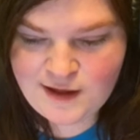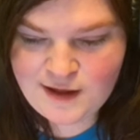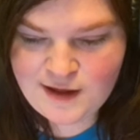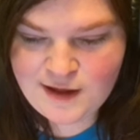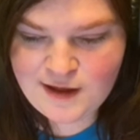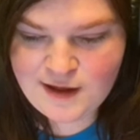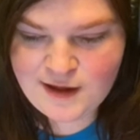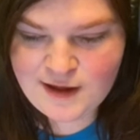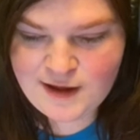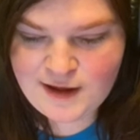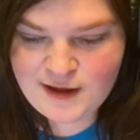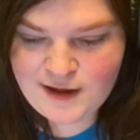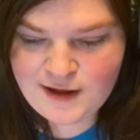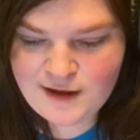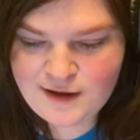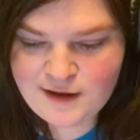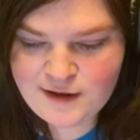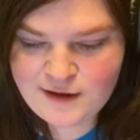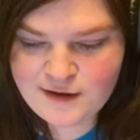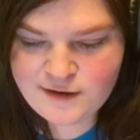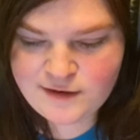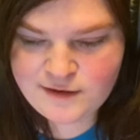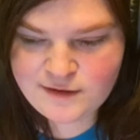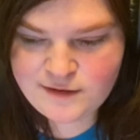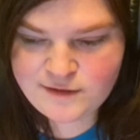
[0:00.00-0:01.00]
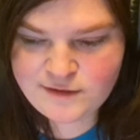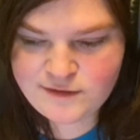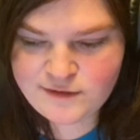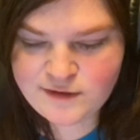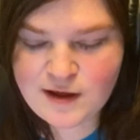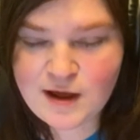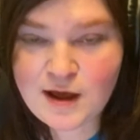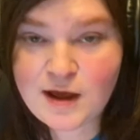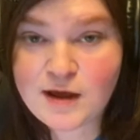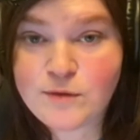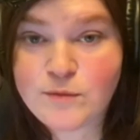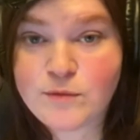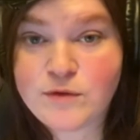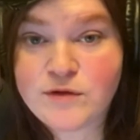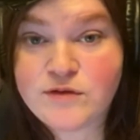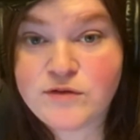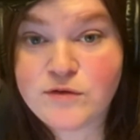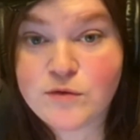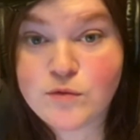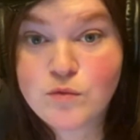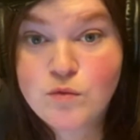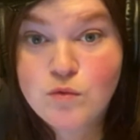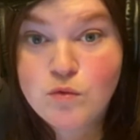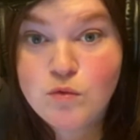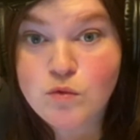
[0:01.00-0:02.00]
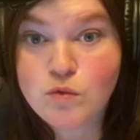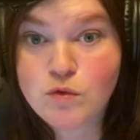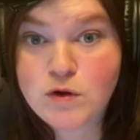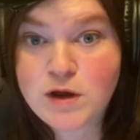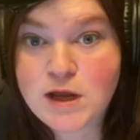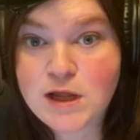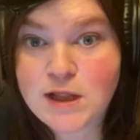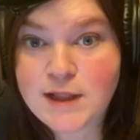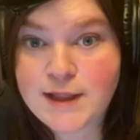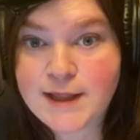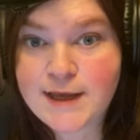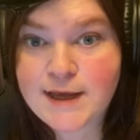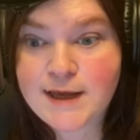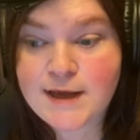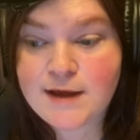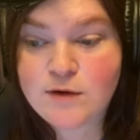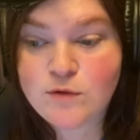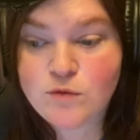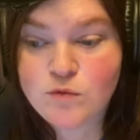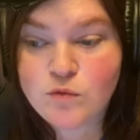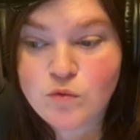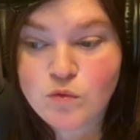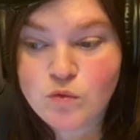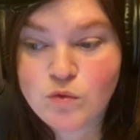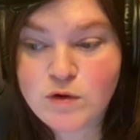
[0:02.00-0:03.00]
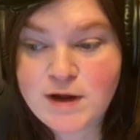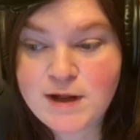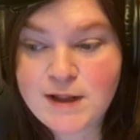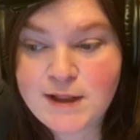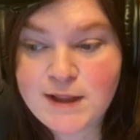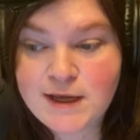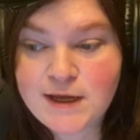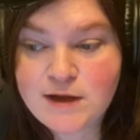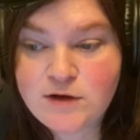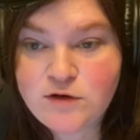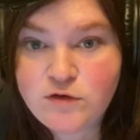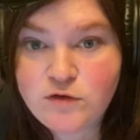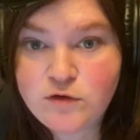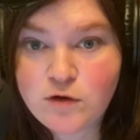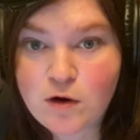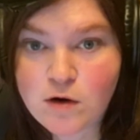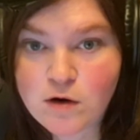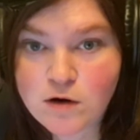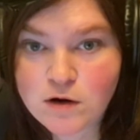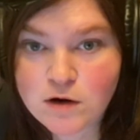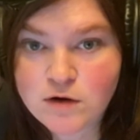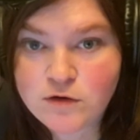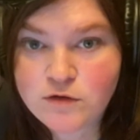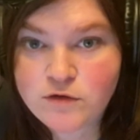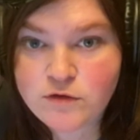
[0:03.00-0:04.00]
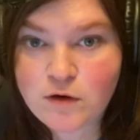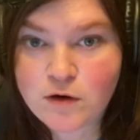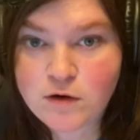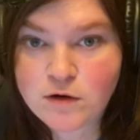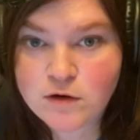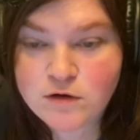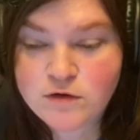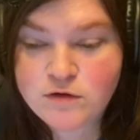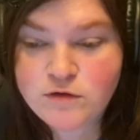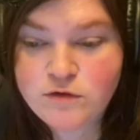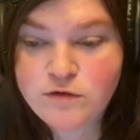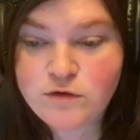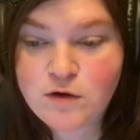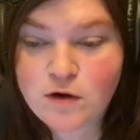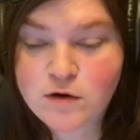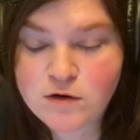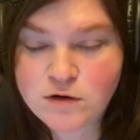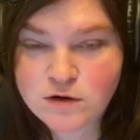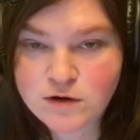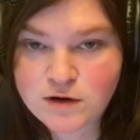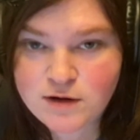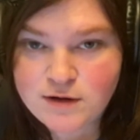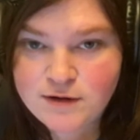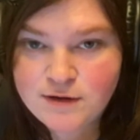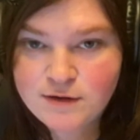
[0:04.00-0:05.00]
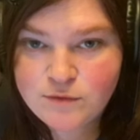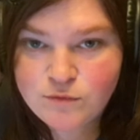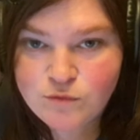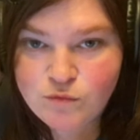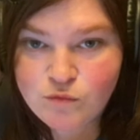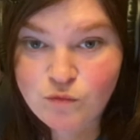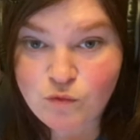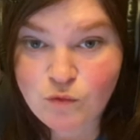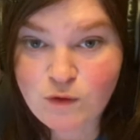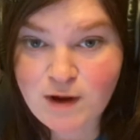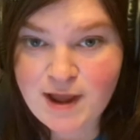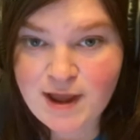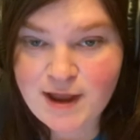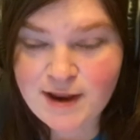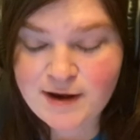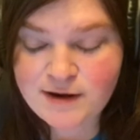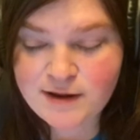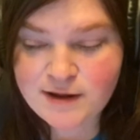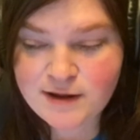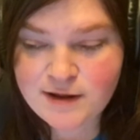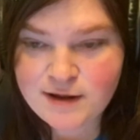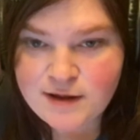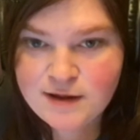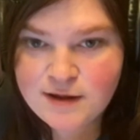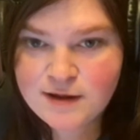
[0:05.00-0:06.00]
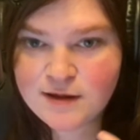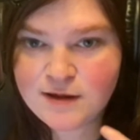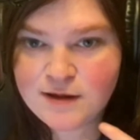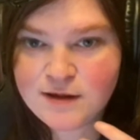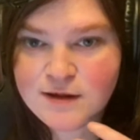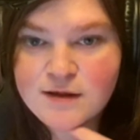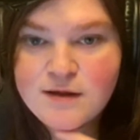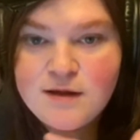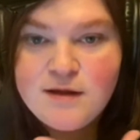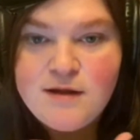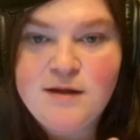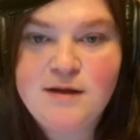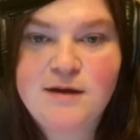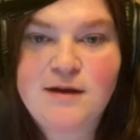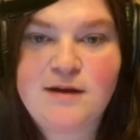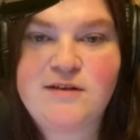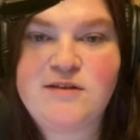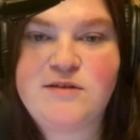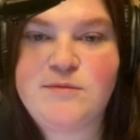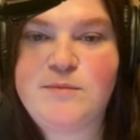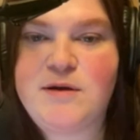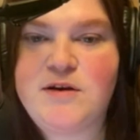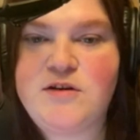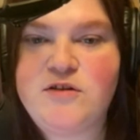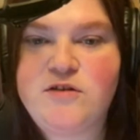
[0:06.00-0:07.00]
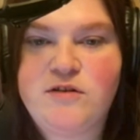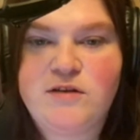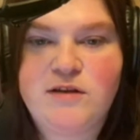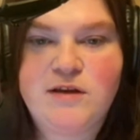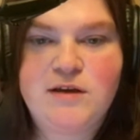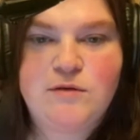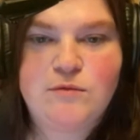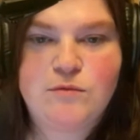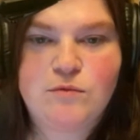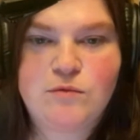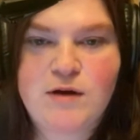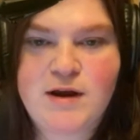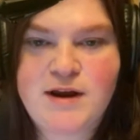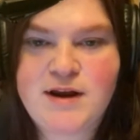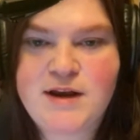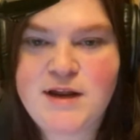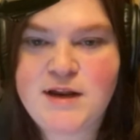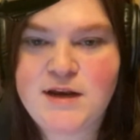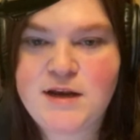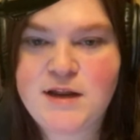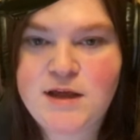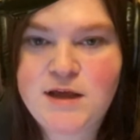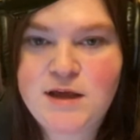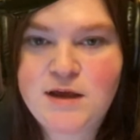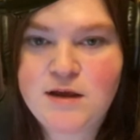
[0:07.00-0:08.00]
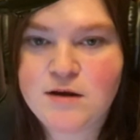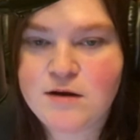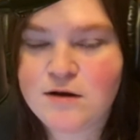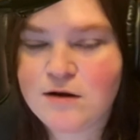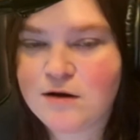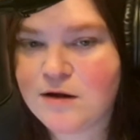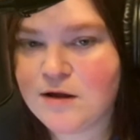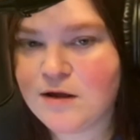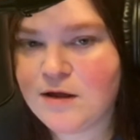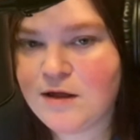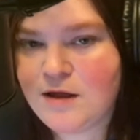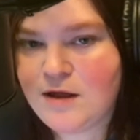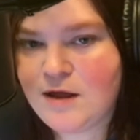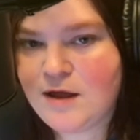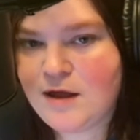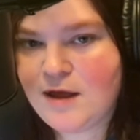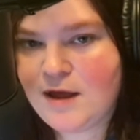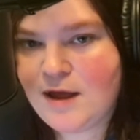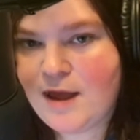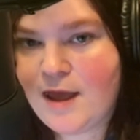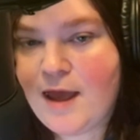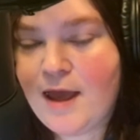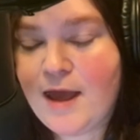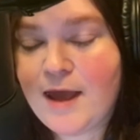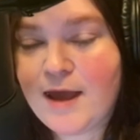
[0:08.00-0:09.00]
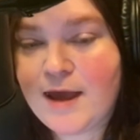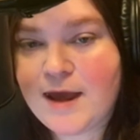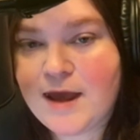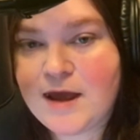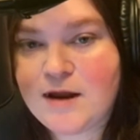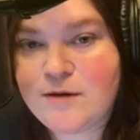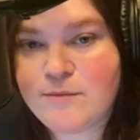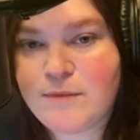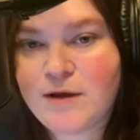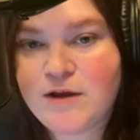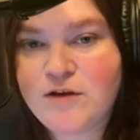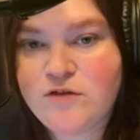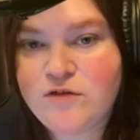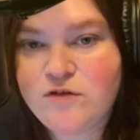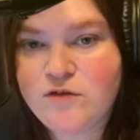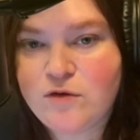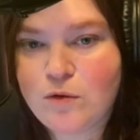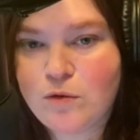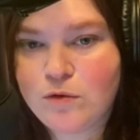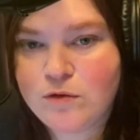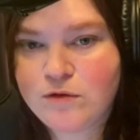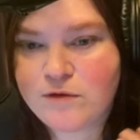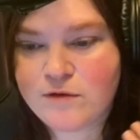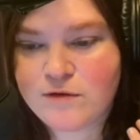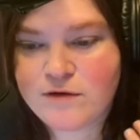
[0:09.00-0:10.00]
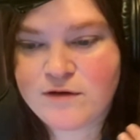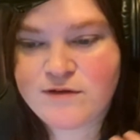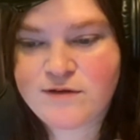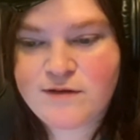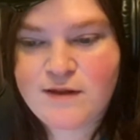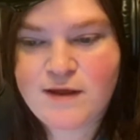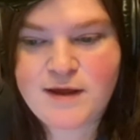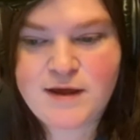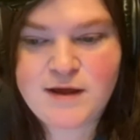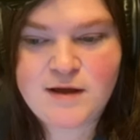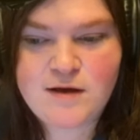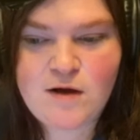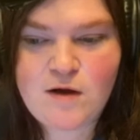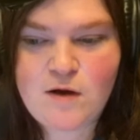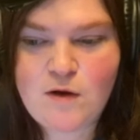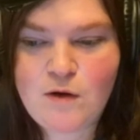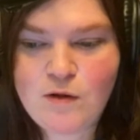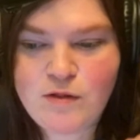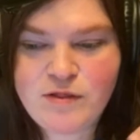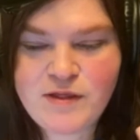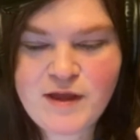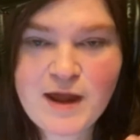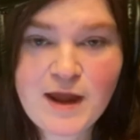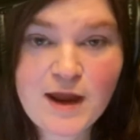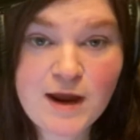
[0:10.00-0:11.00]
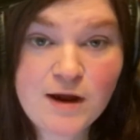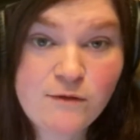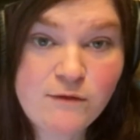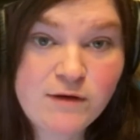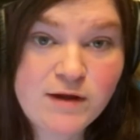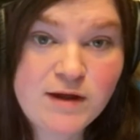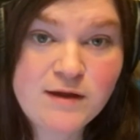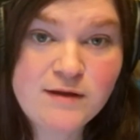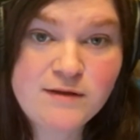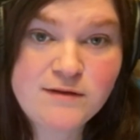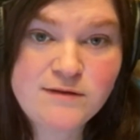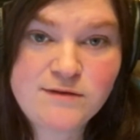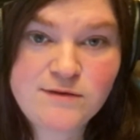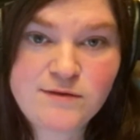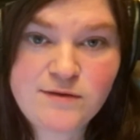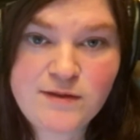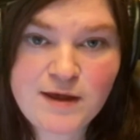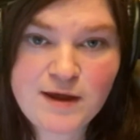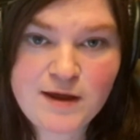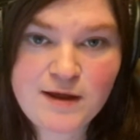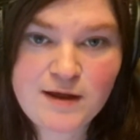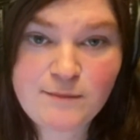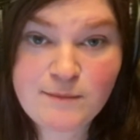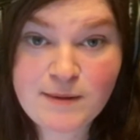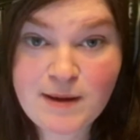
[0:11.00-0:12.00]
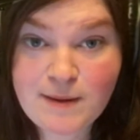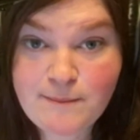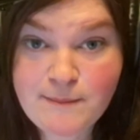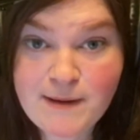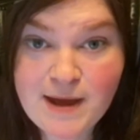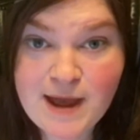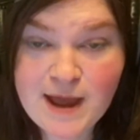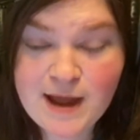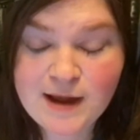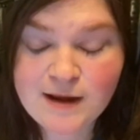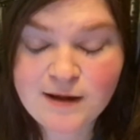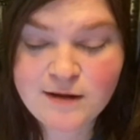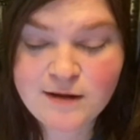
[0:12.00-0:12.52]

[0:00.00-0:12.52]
And I was really, really dark red, especially right in here, and my shoulders, all the areas that, and my back,